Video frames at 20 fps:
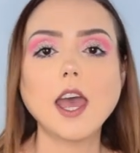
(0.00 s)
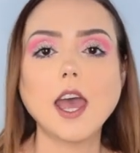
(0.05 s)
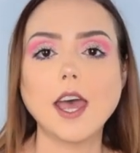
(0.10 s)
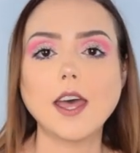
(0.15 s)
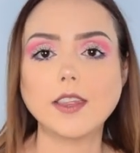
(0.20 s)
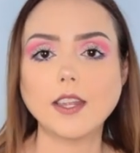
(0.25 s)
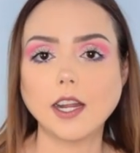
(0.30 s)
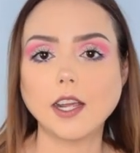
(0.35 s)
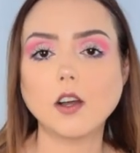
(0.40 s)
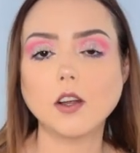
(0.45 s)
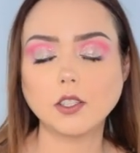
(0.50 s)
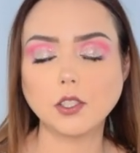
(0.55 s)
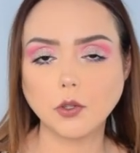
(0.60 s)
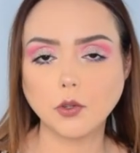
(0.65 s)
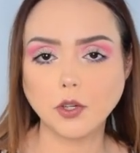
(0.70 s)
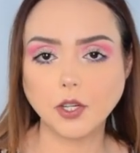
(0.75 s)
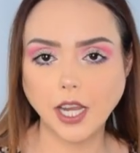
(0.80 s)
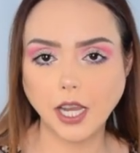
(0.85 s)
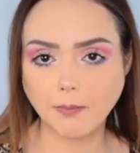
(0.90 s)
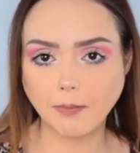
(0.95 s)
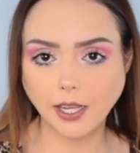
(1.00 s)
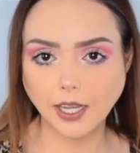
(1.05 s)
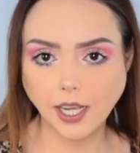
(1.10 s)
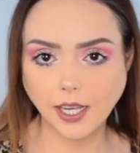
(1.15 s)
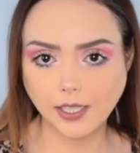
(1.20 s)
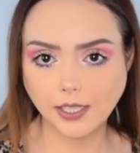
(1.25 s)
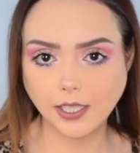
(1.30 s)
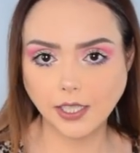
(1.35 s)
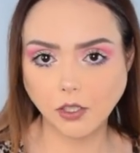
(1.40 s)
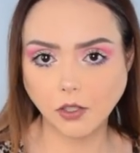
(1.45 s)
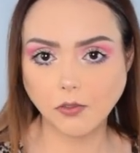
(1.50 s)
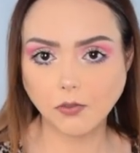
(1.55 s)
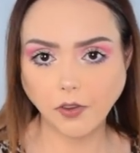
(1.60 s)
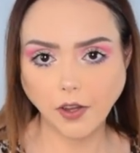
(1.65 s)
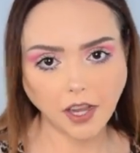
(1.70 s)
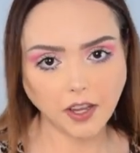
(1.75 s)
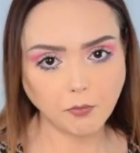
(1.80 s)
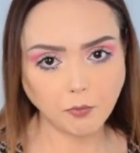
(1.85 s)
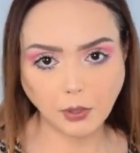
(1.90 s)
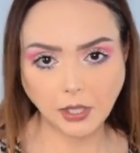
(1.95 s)
And then I also create my ideal
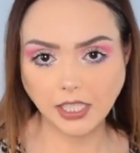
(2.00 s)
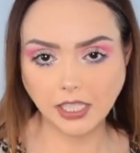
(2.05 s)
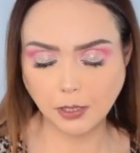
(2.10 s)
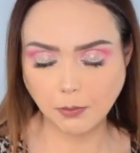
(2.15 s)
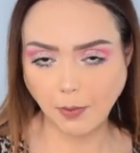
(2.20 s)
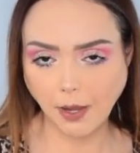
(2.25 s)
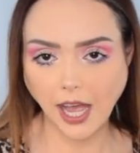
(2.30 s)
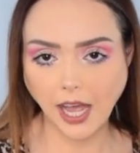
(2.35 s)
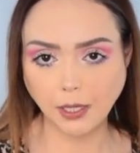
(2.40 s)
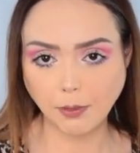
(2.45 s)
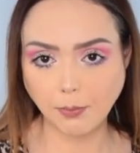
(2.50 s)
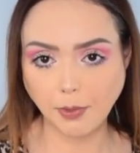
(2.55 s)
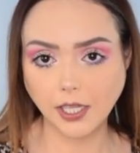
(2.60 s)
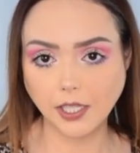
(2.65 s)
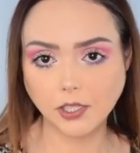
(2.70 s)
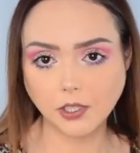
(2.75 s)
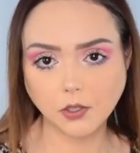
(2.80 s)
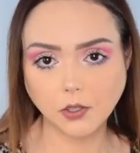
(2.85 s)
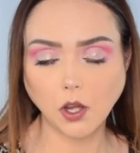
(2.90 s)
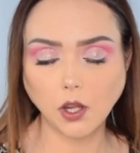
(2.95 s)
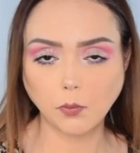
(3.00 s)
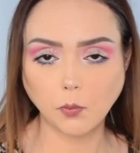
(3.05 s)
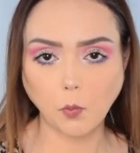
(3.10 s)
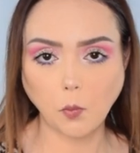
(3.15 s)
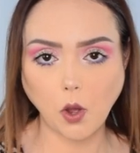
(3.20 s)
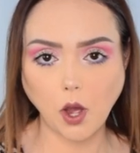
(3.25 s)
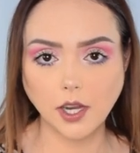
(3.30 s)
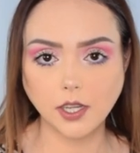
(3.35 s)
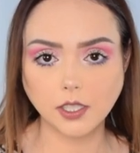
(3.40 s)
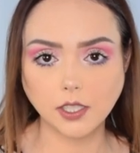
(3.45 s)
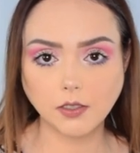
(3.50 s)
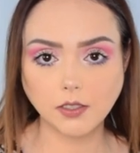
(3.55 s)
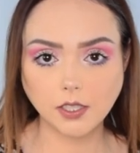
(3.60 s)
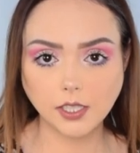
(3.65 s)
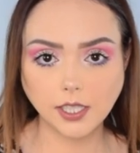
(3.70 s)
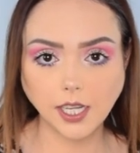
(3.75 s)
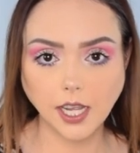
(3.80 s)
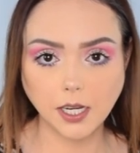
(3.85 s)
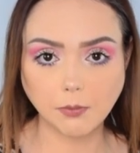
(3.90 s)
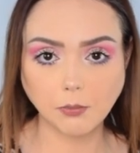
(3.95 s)
5-piece bag based on what
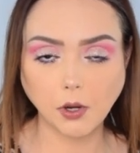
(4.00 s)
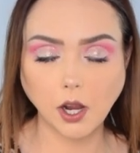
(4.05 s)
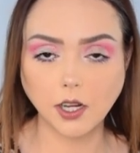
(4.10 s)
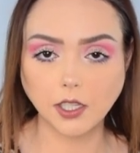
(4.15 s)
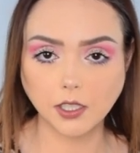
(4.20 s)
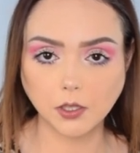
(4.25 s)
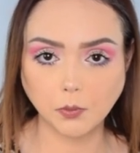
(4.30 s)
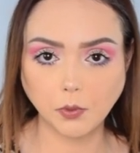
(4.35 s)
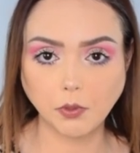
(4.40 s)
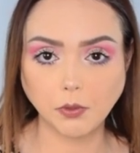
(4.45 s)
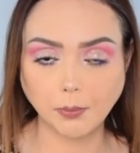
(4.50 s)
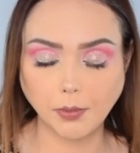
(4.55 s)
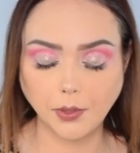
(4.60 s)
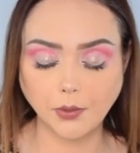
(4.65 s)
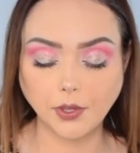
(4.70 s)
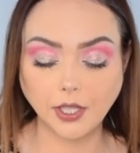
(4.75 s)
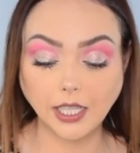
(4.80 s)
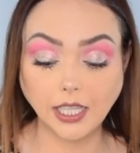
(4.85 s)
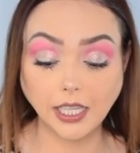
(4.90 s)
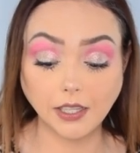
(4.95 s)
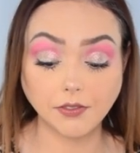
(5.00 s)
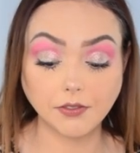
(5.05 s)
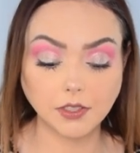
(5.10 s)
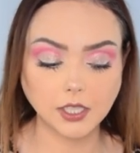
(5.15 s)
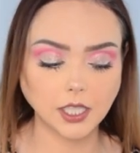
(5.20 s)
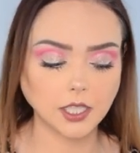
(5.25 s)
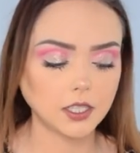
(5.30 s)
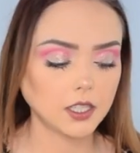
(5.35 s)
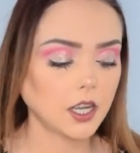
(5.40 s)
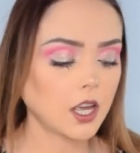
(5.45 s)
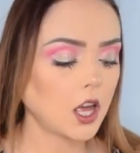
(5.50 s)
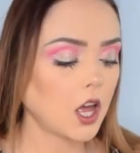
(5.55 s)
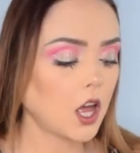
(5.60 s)
10 products we were both gifted.